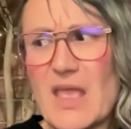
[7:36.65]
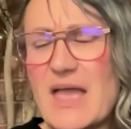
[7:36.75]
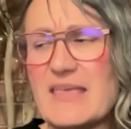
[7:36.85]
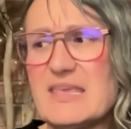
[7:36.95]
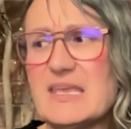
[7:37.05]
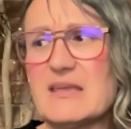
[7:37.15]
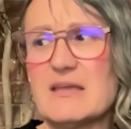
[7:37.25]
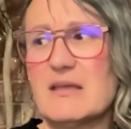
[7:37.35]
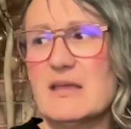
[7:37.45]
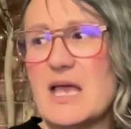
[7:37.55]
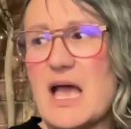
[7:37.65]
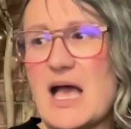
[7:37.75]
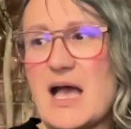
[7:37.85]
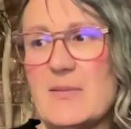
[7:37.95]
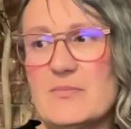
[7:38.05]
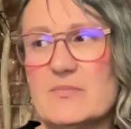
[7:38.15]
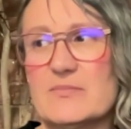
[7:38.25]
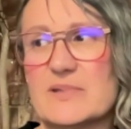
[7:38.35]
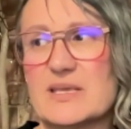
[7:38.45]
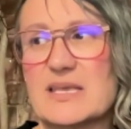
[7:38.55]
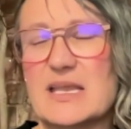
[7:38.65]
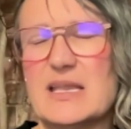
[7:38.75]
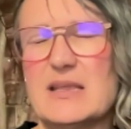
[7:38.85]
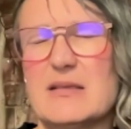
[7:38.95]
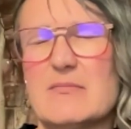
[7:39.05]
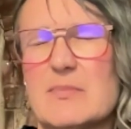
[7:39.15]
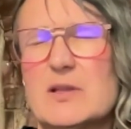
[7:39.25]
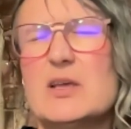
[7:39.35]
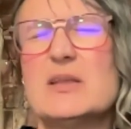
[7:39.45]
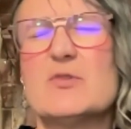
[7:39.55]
I think, learning